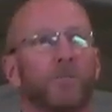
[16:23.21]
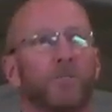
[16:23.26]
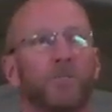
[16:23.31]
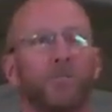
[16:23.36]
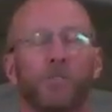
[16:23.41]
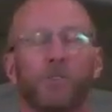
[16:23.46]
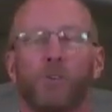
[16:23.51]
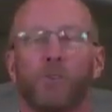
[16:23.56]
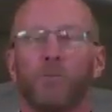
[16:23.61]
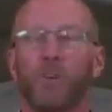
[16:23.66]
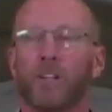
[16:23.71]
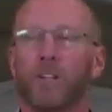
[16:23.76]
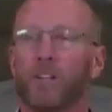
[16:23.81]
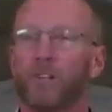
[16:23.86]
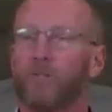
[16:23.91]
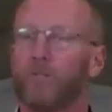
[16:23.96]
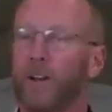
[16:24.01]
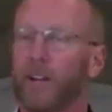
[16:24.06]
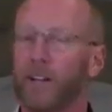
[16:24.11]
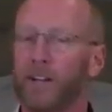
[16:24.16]
growing
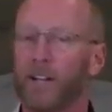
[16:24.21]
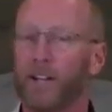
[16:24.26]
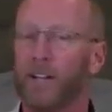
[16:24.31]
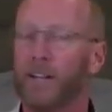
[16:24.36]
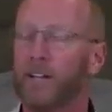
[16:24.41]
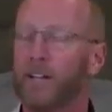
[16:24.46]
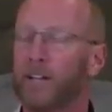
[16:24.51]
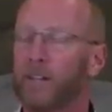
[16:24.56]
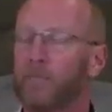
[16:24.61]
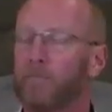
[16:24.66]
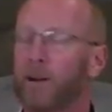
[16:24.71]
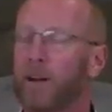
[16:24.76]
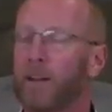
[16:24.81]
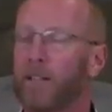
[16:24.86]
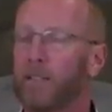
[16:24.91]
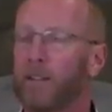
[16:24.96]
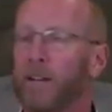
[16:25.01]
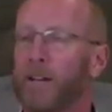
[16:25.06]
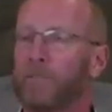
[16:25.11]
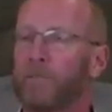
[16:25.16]
and radiating in my
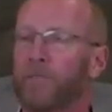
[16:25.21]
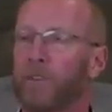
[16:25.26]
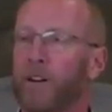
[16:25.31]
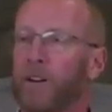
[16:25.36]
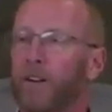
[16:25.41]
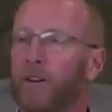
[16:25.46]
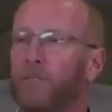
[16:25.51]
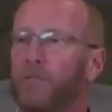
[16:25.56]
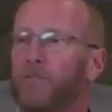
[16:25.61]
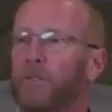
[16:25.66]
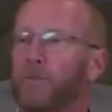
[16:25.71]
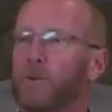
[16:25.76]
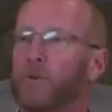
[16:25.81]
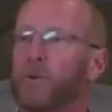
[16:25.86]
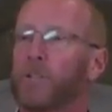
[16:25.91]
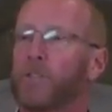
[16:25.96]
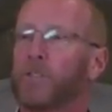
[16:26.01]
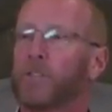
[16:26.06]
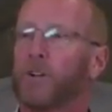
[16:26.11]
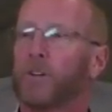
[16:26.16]
life from a
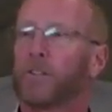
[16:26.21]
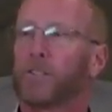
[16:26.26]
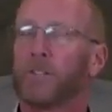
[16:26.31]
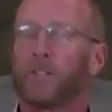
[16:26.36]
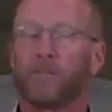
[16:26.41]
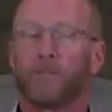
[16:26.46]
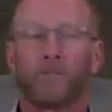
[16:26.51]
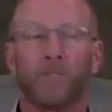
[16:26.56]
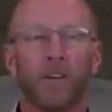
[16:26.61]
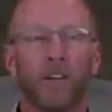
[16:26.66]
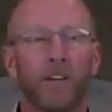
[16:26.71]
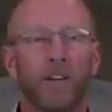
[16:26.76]
result of